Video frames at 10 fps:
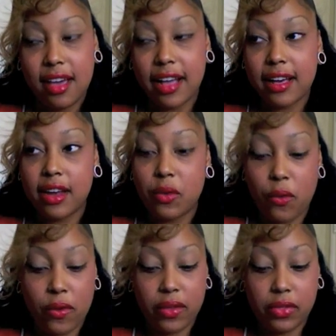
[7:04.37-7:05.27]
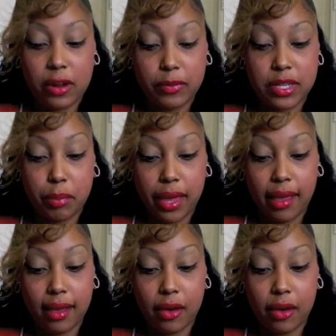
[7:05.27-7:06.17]
I kind of want them to
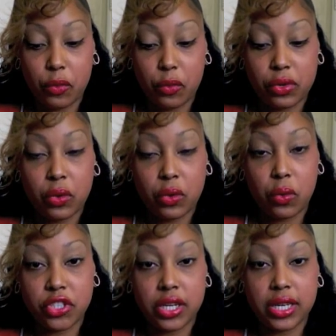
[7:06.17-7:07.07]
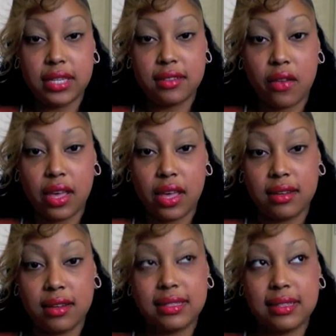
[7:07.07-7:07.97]
make a really cool Chucky doll that
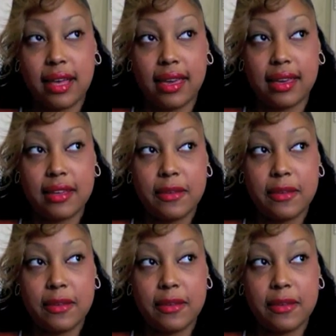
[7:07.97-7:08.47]
looks like